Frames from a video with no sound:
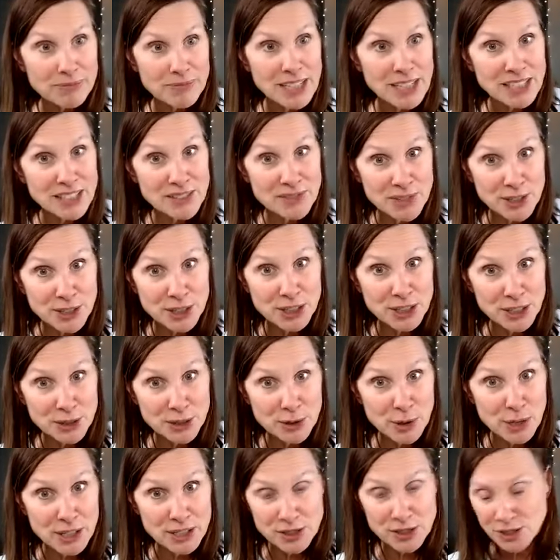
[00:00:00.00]
That's a very good
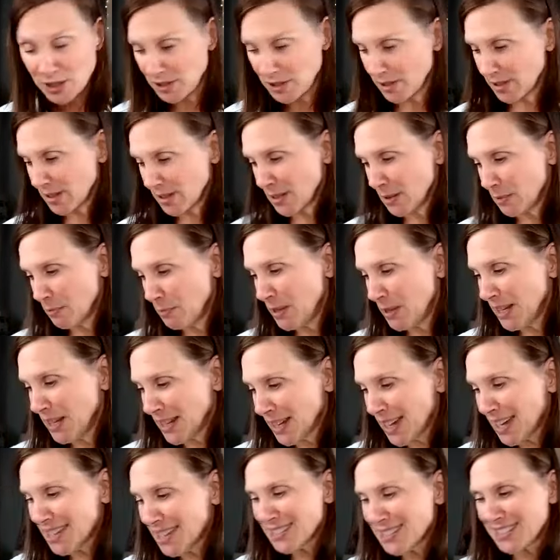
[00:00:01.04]
question.
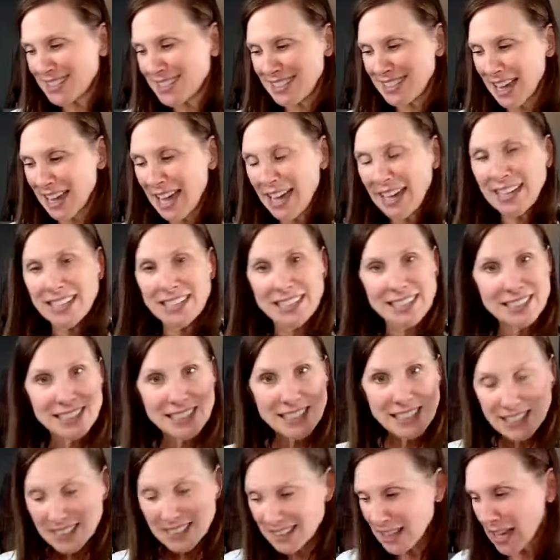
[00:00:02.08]
Because diet,
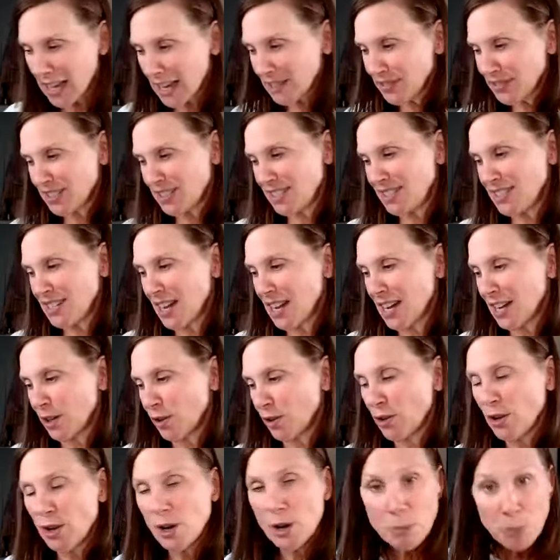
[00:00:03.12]

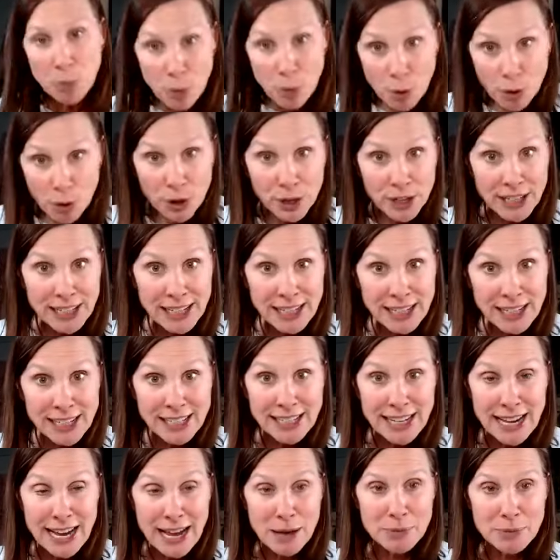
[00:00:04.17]
lifestyle, poor
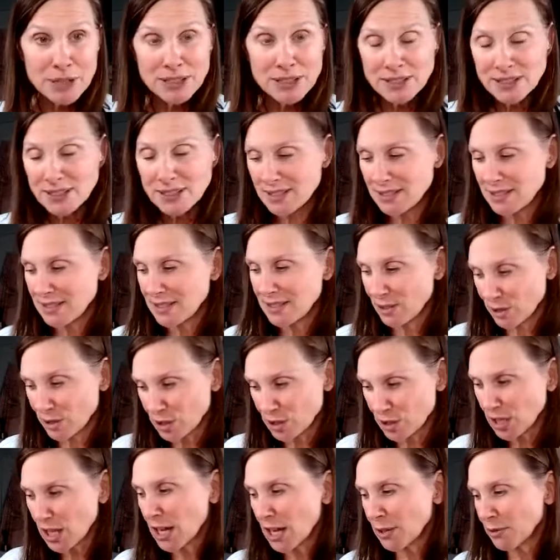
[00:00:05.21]
eating habits, there's
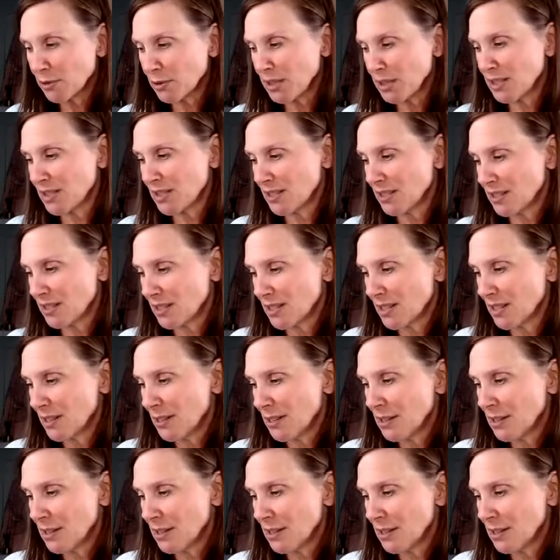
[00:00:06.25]
a lot of reasons.